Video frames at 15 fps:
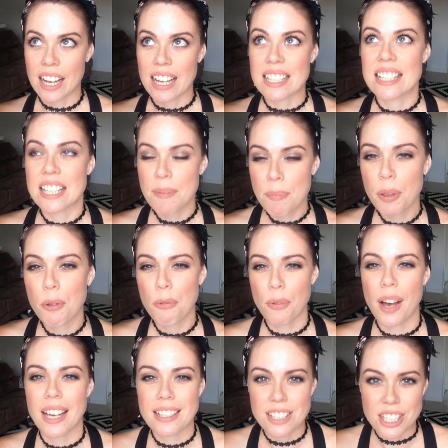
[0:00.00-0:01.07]
a
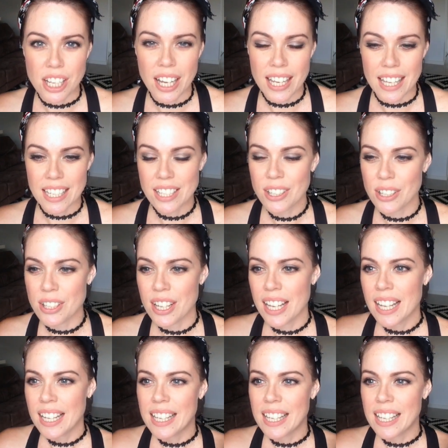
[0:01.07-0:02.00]
simplified diet, you know,